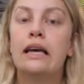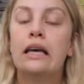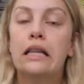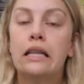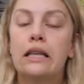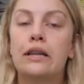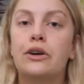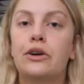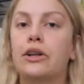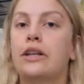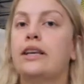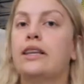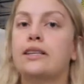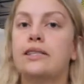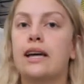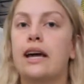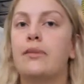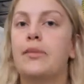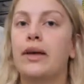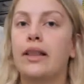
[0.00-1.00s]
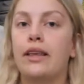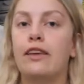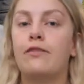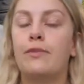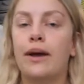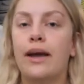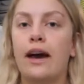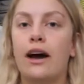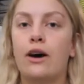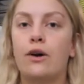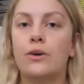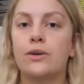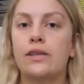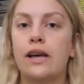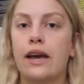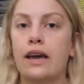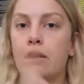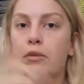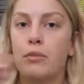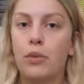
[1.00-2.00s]
literally the time I leave my house,
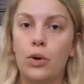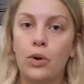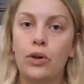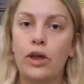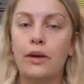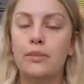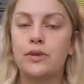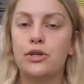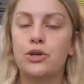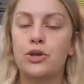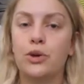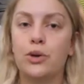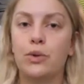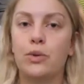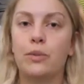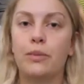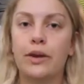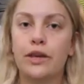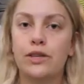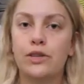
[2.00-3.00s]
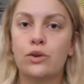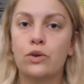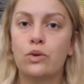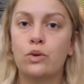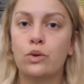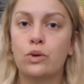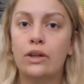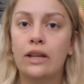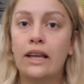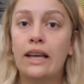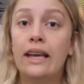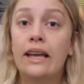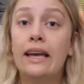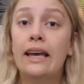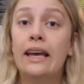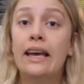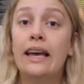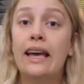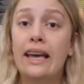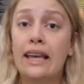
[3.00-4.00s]
I can pull up to my school
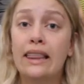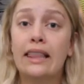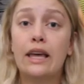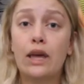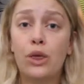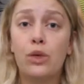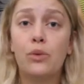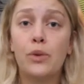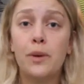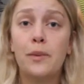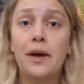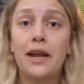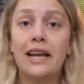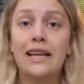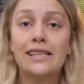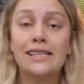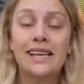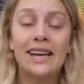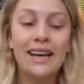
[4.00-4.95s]
in like three minutes.